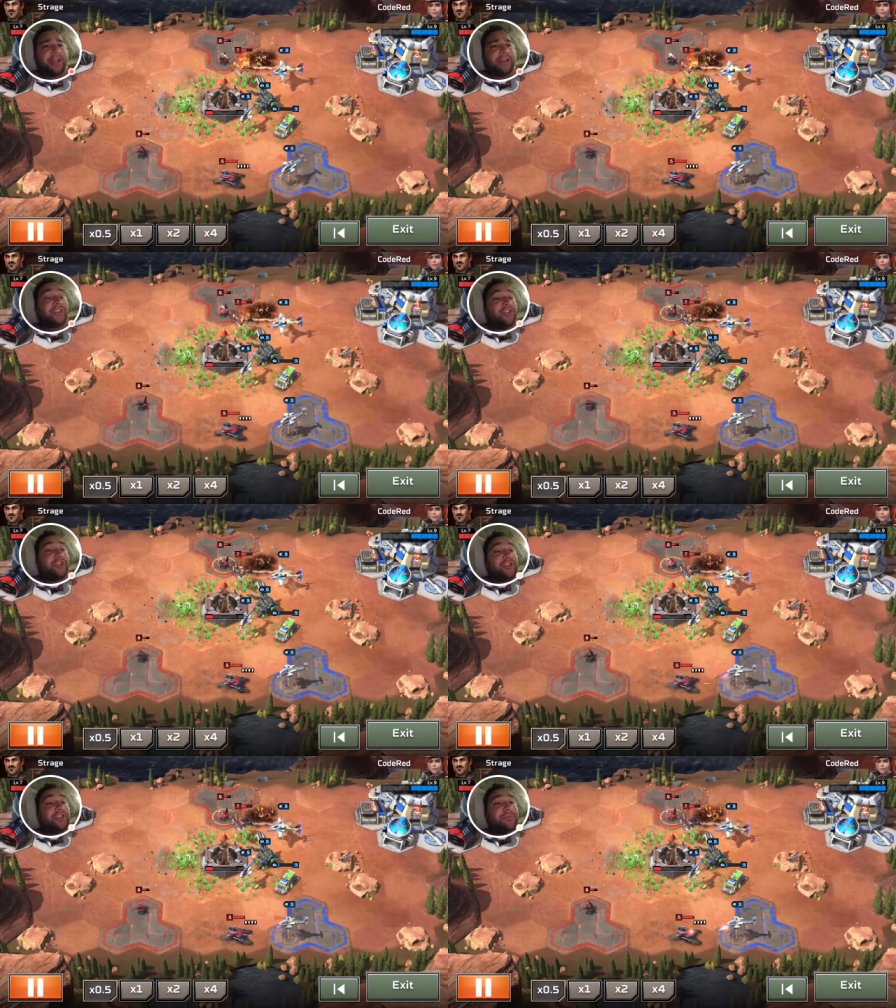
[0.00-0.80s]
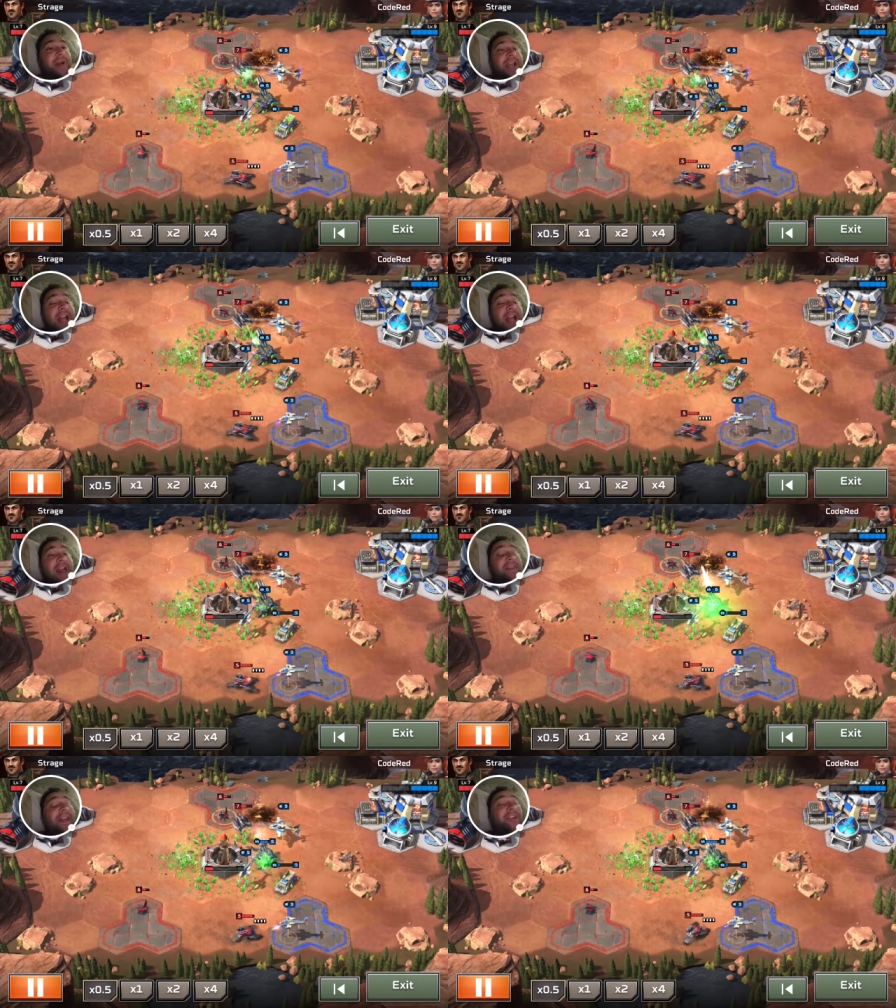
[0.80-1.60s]
If it's just mine,
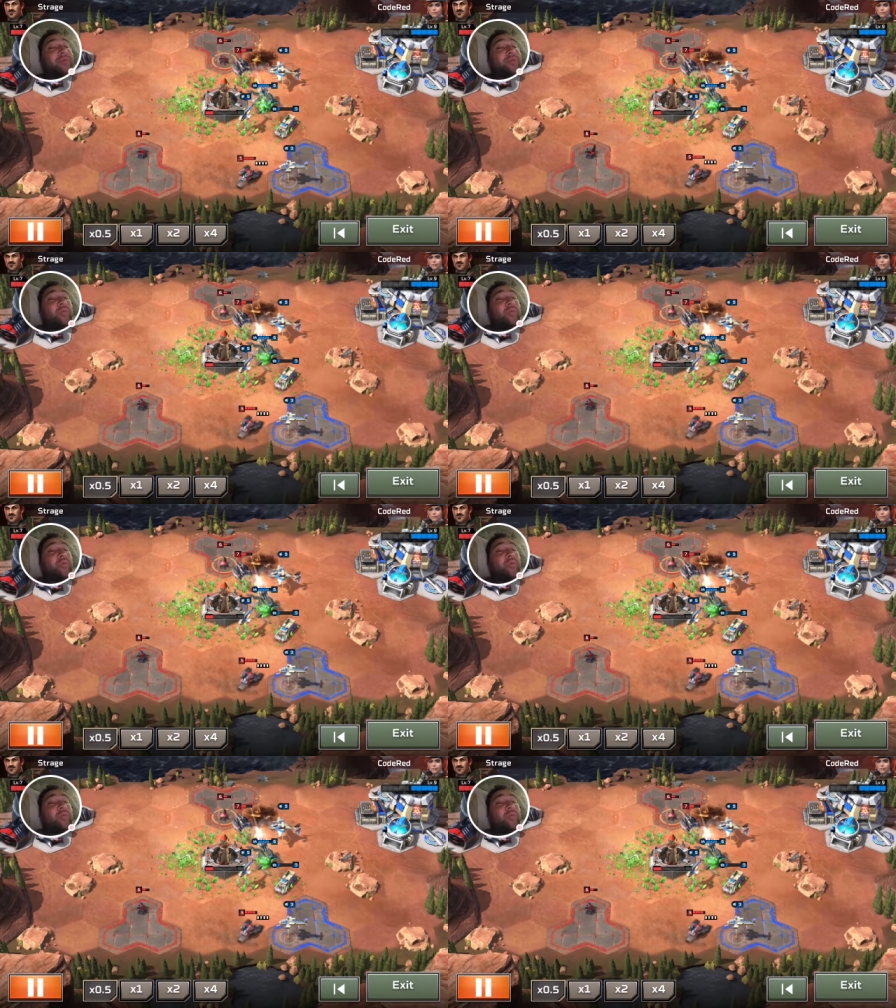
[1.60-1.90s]
that is